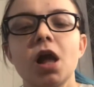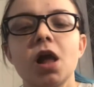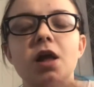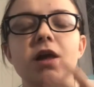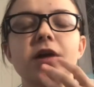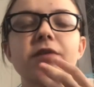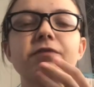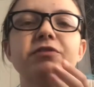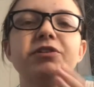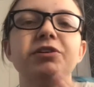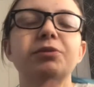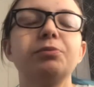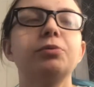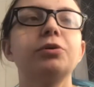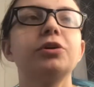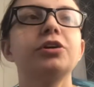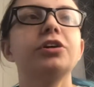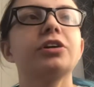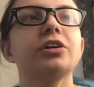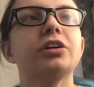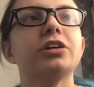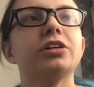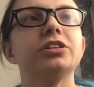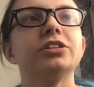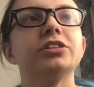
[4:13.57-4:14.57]
if you were
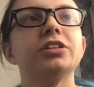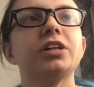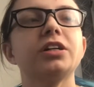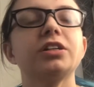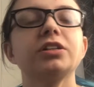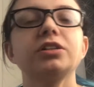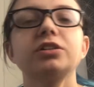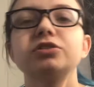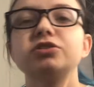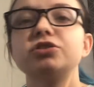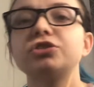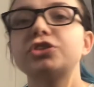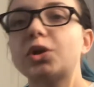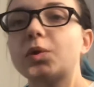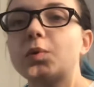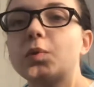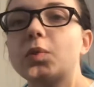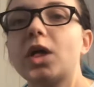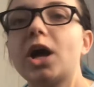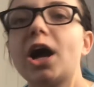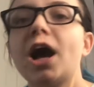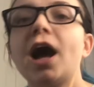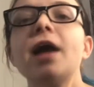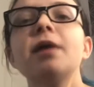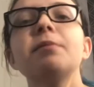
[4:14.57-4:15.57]
gonna do
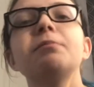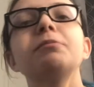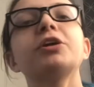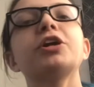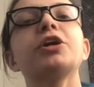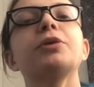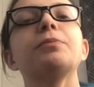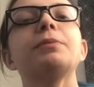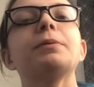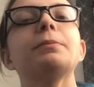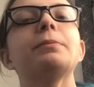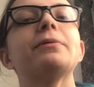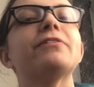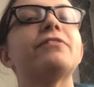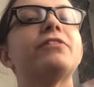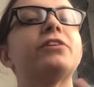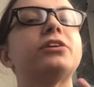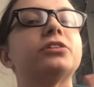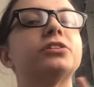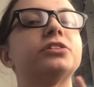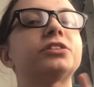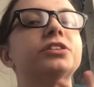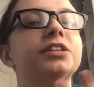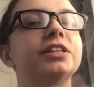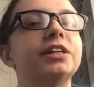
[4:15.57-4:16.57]
that, you can maybe
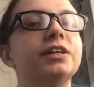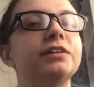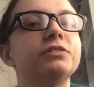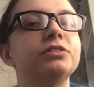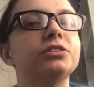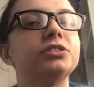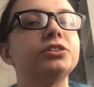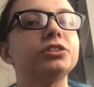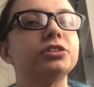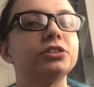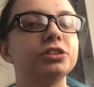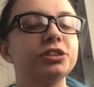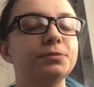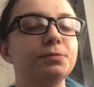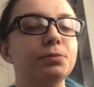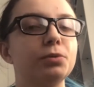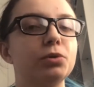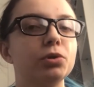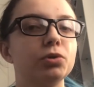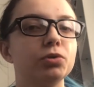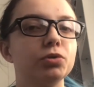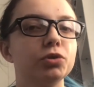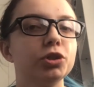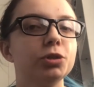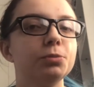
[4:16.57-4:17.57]
volunteer into a
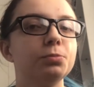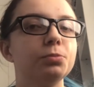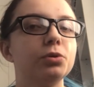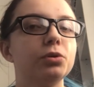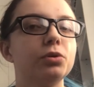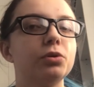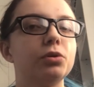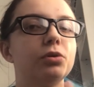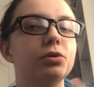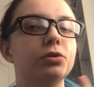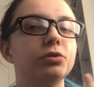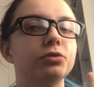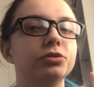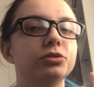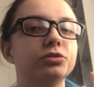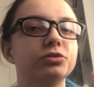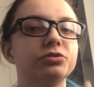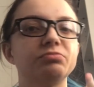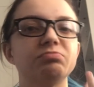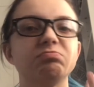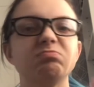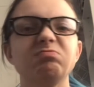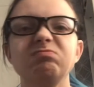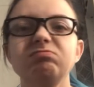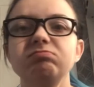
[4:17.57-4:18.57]
support group, or just
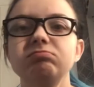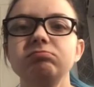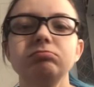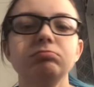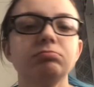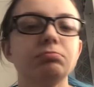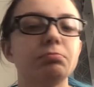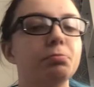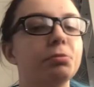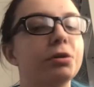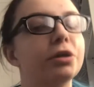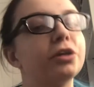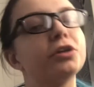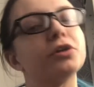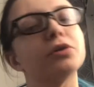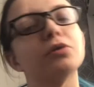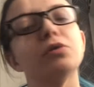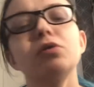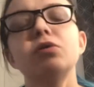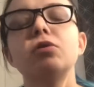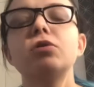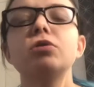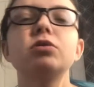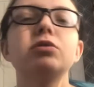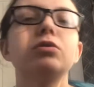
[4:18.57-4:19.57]
make your
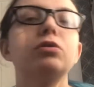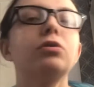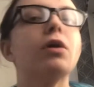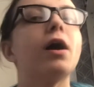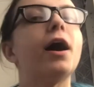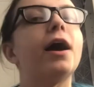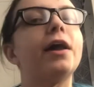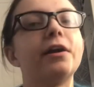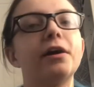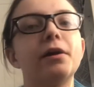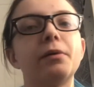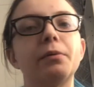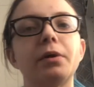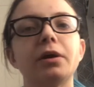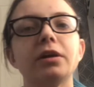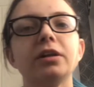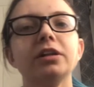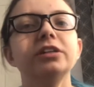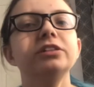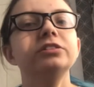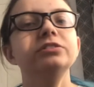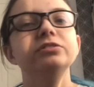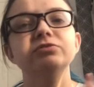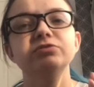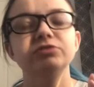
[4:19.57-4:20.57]
own, or enter one.
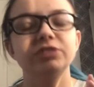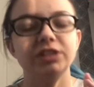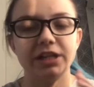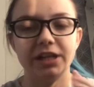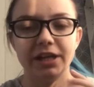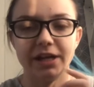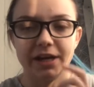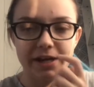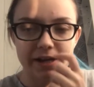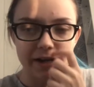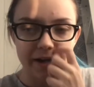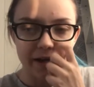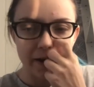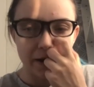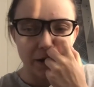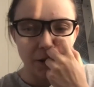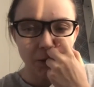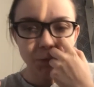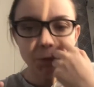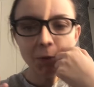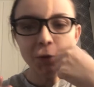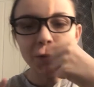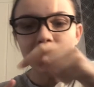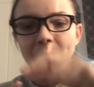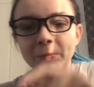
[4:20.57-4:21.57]
It really can
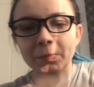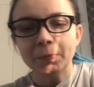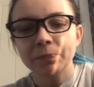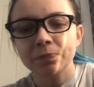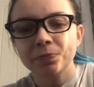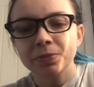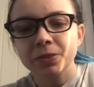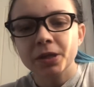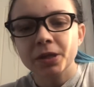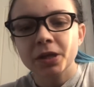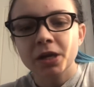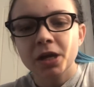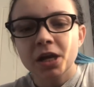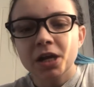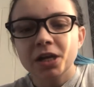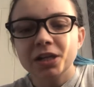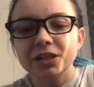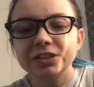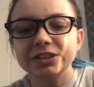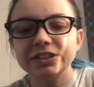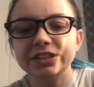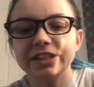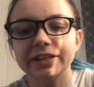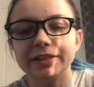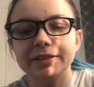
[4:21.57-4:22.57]
help.
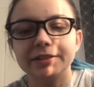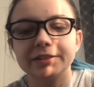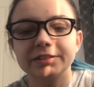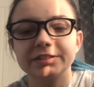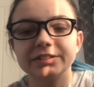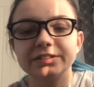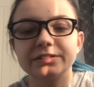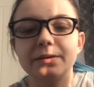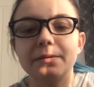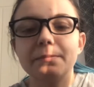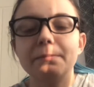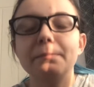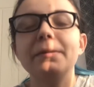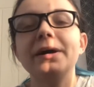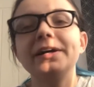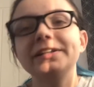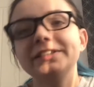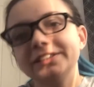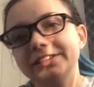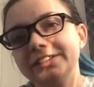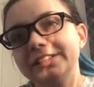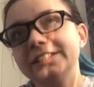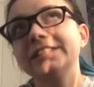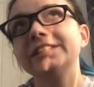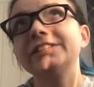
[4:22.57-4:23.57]
6,
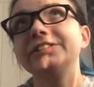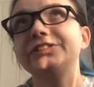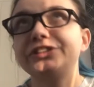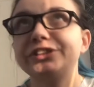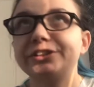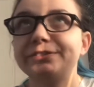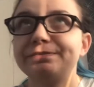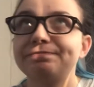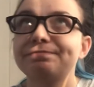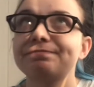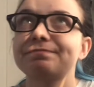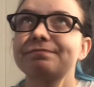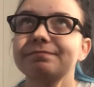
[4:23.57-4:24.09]
meditation.